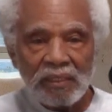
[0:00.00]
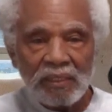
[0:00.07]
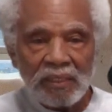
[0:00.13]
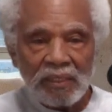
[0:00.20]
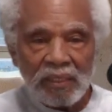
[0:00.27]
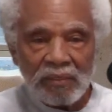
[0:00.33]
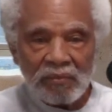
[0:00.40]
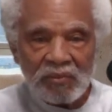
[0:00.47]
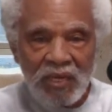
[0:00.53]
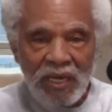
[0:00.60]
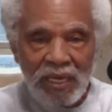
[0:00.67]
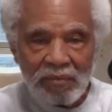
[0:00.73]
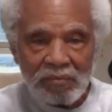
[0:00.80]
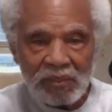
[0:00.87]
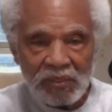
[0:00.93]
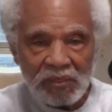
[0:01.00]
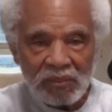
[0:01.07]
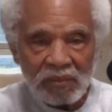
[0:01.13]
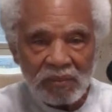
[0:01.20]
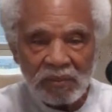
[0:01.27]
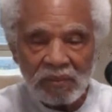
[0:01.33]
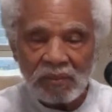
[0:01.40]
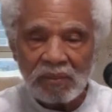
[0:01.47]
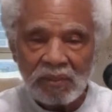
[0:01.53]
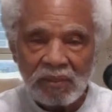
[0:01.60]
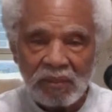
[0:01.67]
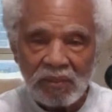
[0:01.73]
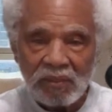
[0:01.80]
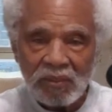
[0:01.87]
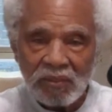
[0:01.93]
And Thomas
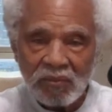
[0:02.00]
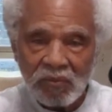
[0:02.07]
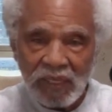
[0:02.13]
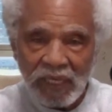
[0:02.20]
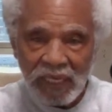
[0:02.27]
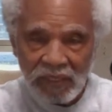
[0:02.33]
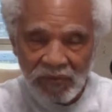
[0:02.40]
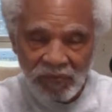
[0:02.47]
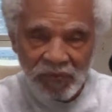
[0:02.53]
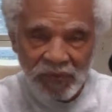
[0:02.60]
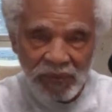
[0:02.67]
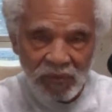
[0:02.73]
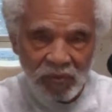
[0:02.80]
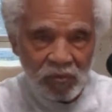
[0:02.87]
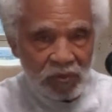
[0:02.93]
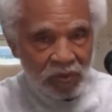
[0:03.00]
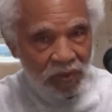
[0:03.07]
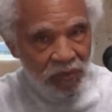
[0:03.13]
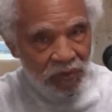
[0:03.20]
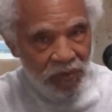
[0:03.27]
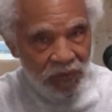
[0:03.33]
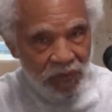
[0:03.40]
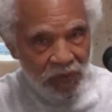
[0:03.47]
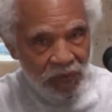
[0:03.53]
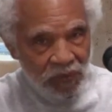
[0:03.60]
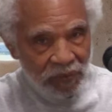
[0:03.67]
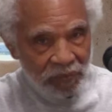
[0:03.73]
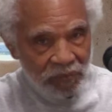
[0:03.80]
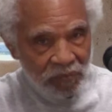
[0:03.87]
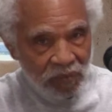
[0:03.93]
had a friend who was a duke.
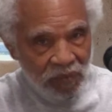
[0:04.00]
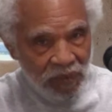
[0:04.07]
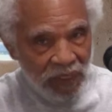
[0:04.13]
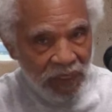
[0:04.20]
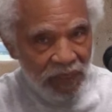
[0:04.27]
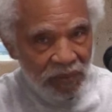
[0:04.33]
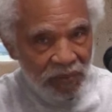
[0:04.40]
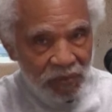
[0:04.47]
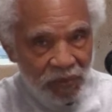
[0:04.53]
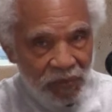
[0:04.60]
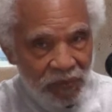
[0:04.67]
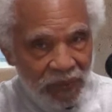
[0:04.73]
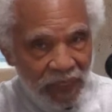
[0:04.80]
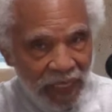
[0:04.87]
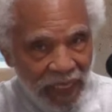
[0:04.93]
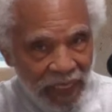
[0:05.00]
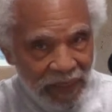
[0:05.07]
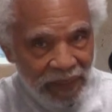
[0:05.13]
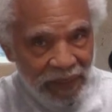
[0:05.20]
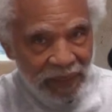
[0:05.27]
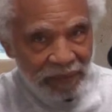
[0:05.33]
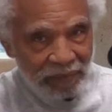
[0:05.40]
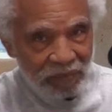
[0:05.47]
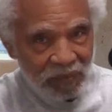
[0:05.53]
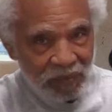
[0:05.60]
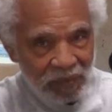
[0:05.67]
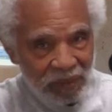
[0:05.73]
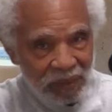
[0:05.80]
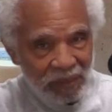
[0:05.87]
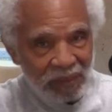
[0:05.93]
And this duke asked him,
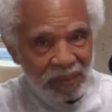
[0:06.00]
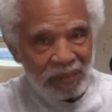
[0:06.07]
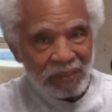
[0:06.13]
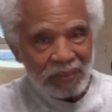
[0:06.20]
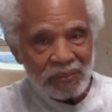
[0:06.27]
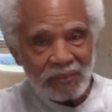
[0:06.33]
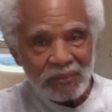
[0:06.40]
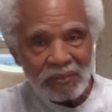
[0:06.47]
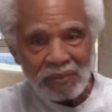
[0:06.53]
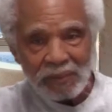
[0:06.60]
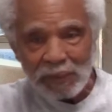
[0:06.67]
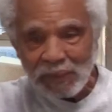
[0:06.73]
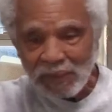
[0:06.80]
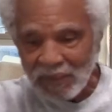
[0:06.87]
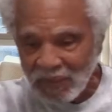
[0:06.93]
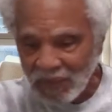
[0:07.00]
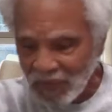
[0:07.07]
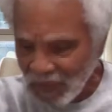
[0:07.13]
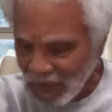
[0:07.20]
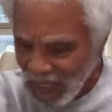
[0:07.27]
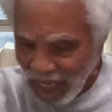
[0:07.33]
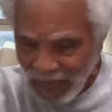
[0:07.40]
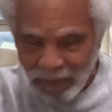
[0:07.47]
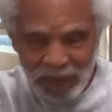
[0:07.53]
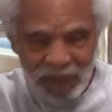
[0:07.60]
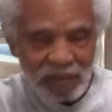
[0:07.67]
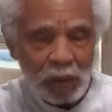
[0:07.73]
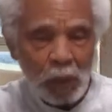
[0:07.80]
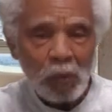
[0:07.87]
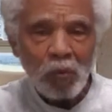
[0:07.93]
"Sir
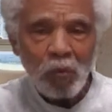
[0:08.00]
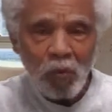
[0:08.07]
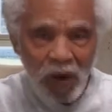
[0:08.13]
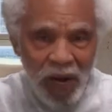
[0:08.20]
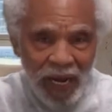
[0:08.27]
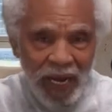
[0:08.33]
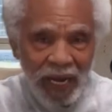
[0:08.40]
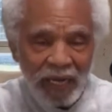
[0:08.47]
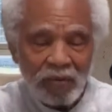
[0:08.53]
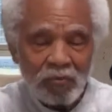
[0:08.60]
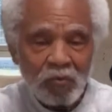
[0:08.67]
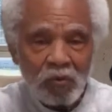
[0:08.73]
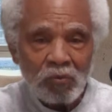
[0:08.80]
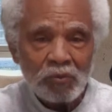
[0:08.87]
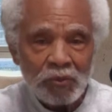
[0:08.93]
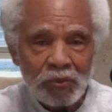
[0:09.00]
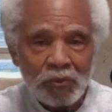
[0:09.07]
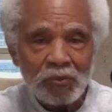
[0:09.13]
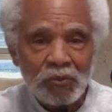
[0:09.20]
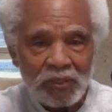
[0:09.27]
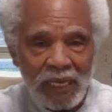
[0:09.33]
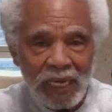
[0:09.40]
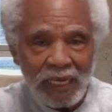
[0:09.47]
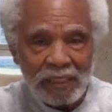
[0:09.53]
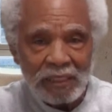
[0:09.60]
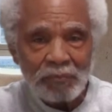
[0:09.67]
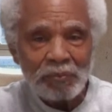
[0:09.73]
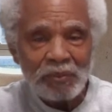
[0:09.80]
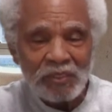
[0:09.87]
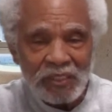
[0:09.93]
Thomas, why won't you sign the
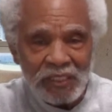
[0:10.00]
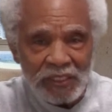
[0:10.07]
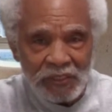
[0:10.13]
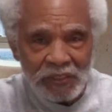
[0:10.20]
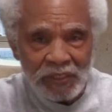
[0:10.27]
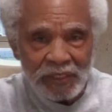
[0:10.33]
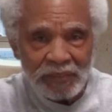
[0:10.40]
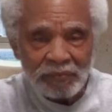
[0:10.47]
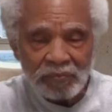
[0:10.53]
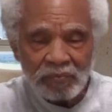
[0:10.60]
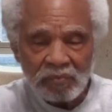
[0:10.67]
petition?"